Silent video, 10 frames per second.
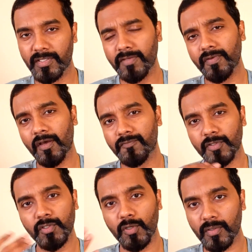Even after
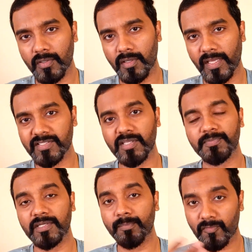your uh, exceptional